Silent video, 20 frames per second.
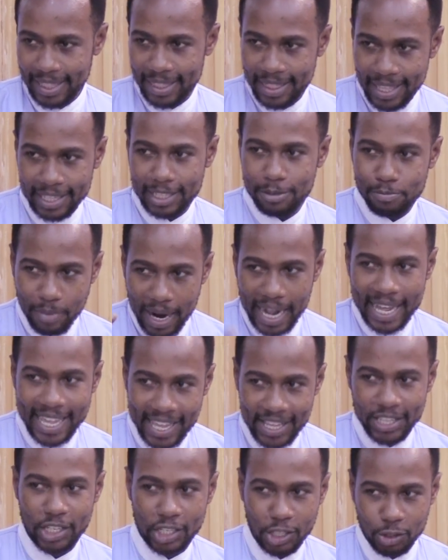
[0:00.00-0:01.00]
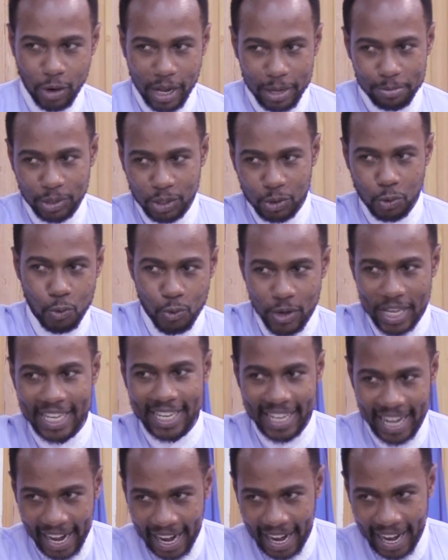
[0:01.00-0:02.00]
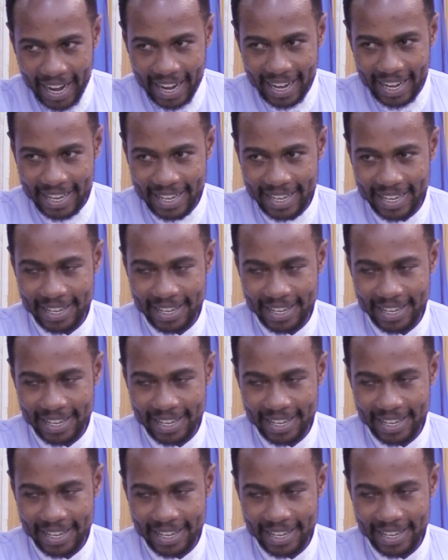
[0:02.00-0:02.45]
that by his stripes we are.